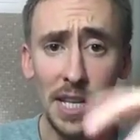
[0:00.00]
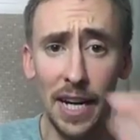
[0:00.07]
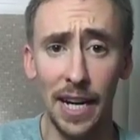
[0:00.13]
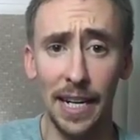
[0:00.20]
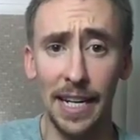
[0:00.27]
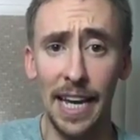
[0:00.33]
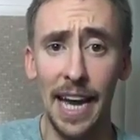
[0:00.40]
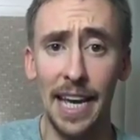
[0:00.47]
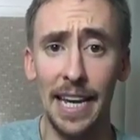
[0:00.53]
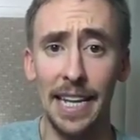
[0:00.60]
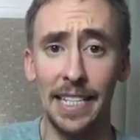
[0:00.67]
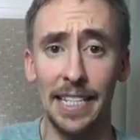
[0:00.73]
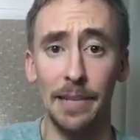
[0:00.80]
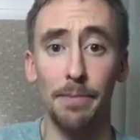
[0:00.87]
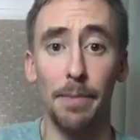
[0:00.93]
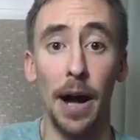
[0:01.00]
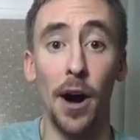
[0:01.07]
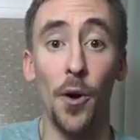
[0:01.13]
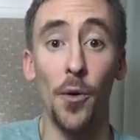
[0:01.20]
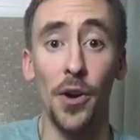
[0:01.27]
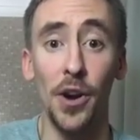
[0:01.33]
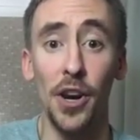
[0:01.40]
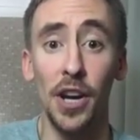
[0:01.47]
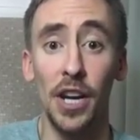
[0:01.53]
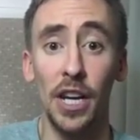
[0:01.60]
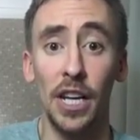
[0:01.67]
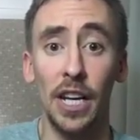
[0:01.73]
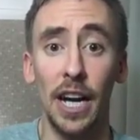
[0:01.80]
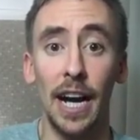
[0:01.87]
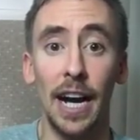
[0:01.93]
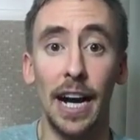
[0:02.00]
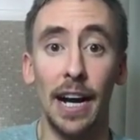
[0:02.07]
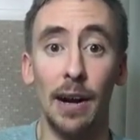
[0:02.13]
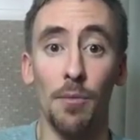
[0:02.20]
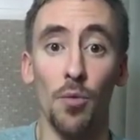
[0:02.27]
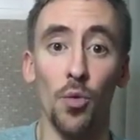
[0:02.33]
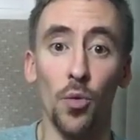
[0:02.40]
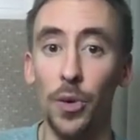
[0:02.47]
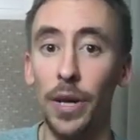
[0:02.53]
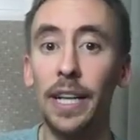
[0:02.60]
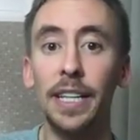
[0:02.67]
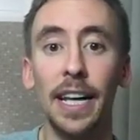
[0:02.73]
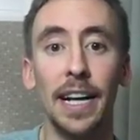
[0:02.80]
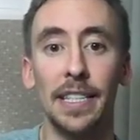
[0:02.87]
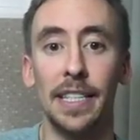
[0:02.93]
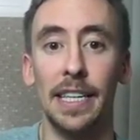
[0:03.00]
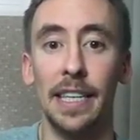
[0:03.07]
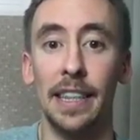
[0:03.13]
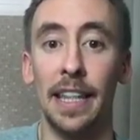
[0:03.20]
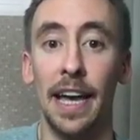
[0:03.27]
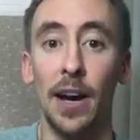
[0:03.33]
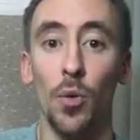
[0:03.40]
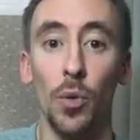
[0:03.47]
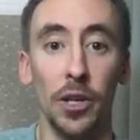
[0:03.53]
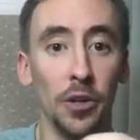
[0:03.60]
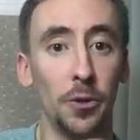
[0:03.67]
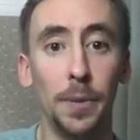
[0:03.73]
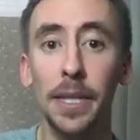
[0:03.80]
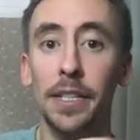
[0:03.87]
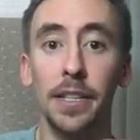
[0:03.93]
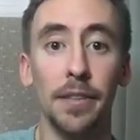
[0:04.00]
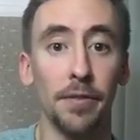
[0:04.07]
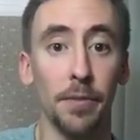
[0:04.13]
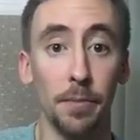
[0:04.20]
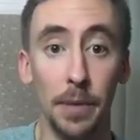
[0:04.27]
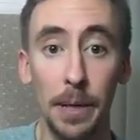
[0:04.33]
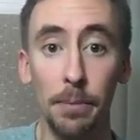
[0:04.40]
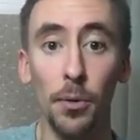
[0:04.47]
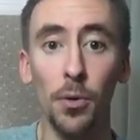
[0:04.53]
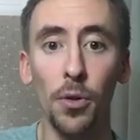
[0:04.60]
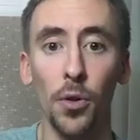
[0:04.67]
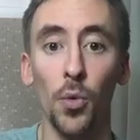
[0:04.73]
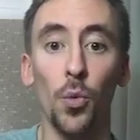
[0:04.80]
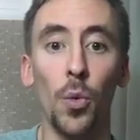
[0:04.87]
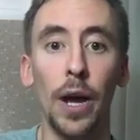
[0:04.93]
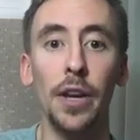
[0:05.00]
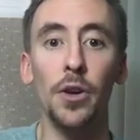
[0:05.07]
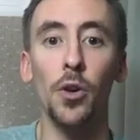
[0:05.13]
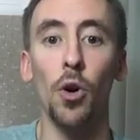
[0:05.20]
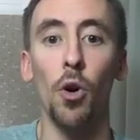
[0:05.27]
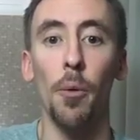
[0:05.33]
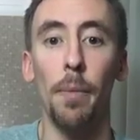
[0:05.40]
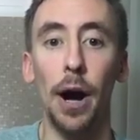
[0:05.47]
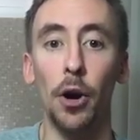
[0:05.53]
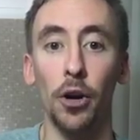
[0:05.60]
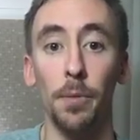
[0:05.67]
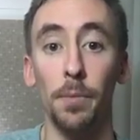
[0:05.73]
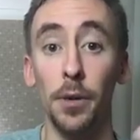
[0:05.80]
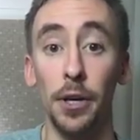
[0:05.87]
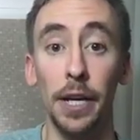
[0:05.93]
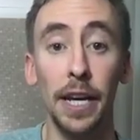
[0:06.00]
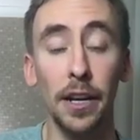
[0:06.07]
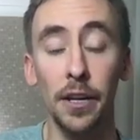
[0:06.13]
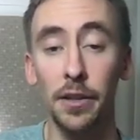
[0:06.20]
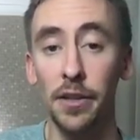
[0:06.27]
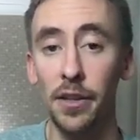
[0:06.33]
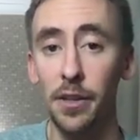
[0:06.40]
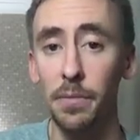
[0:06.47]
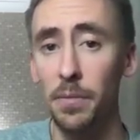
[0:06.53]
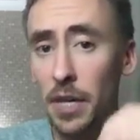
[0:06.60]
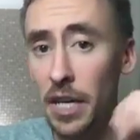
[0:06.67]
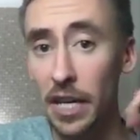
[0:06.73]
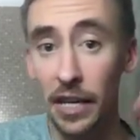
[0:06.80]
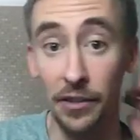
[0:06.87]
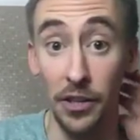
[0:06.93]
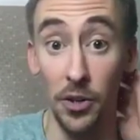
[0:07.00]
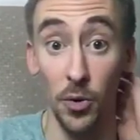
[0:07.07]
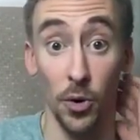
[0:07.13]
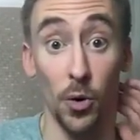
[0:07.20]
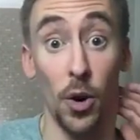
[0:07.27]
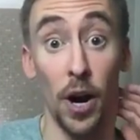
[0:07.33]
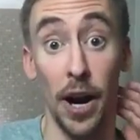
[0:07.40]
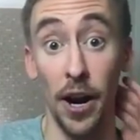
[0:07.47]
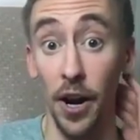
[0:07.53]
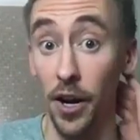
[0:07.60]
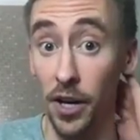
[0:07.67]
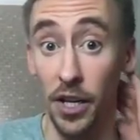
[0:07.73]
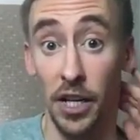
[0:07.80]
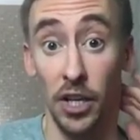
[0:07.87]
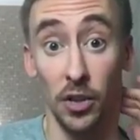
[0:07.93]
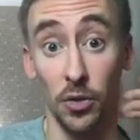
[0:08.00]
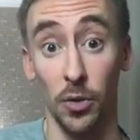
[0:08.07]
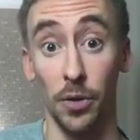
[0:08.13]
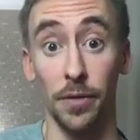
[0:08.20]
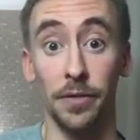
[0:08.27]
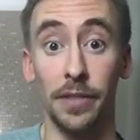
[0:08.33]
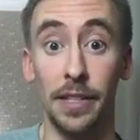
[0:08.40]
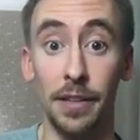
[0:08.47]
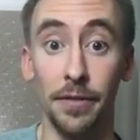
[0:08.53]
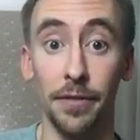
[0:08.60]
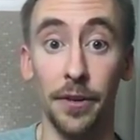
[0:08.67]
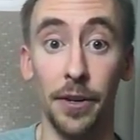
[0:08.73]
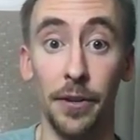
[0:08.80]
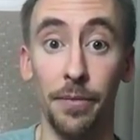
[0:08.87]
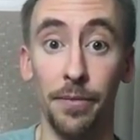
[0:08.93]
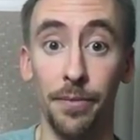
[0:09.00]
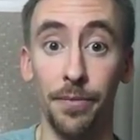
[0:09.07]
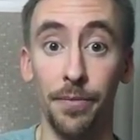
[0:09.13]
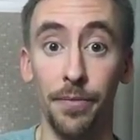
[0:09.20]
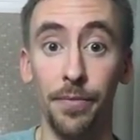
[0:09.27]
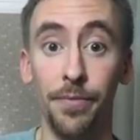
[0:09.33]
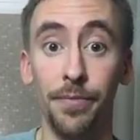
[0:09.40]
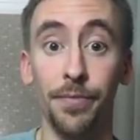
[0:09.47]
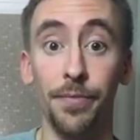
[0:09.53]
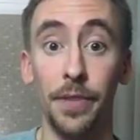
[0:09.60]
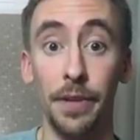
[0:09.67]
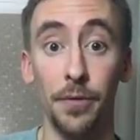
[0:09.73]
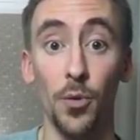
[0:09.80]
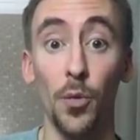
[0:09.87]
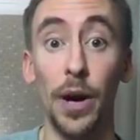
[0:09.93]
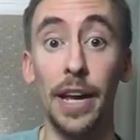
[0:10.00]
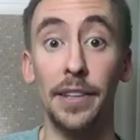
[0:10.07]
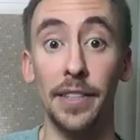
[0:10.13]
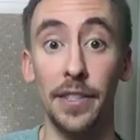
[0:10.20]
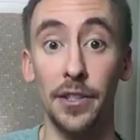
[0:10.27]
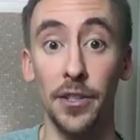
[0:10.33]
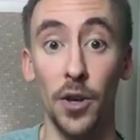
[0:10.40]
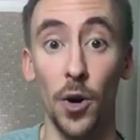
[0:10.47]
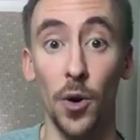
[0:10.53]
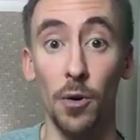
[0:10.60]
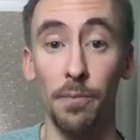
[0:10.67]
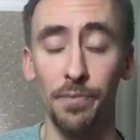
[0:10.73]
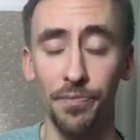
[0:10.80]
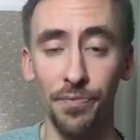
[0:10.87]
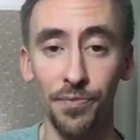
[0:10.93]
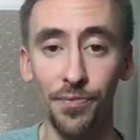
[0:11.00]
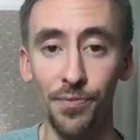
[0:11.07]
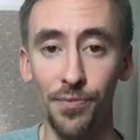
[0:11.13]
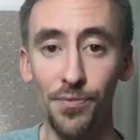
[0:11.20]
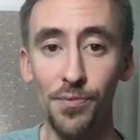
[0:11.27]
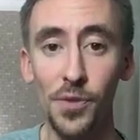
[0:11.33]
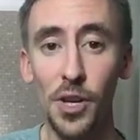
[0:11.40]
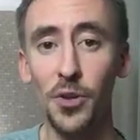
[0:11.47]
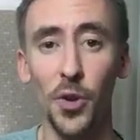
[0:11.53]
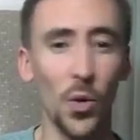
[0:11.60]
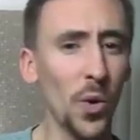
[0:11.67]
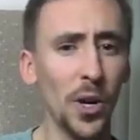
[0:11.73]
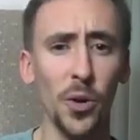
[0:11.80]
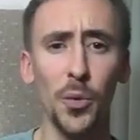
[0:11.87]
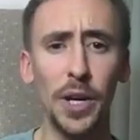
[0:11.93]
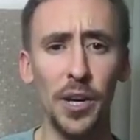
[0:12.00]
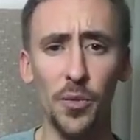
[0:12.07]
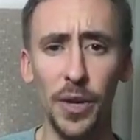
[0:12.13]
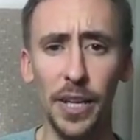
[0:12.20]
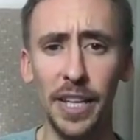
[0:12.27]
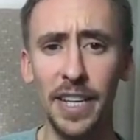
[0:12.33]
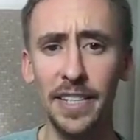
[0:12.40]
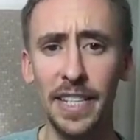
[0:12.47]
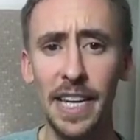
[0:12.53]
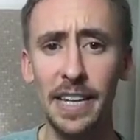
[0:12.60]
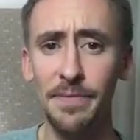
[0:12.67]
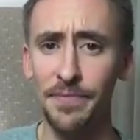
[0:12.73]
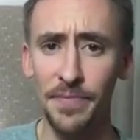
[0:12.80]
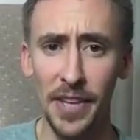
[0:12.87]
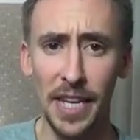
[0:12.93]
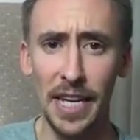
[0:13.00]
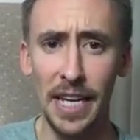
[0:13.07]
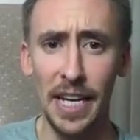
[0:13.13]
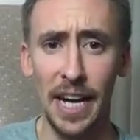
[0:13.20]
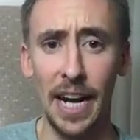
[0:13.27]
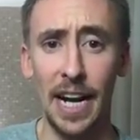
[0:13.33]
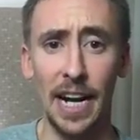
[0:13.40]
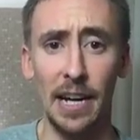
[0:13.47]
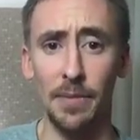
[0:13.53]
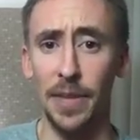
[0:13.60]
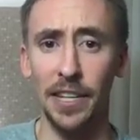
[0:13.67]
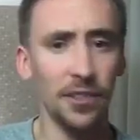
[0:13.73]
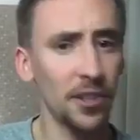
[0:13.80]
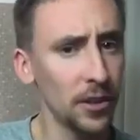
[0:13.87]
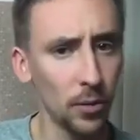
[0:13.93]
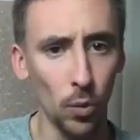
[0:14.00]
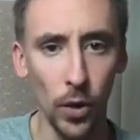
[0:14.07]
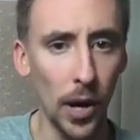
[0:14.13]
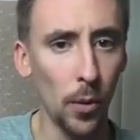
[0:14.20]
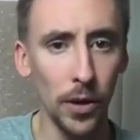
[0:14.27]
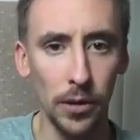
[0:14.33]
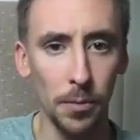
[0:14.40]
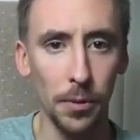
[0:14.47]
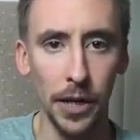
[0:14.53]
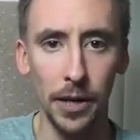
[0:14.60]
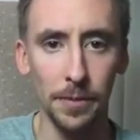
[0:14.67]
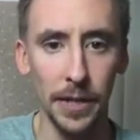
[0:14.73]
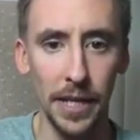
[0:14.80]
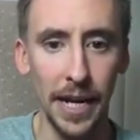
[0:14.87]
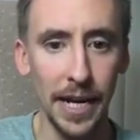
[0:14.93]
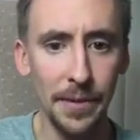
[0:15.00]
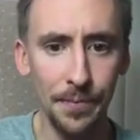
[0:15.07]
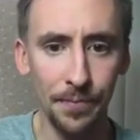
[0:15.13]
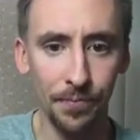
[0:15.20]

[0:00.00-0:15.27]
again, it's about realizing that when you speak to different people, the way you go about communicating to them is going to require sort of different ways. And so the quicker we can realize that, that's just what I wanted to bring up tonight,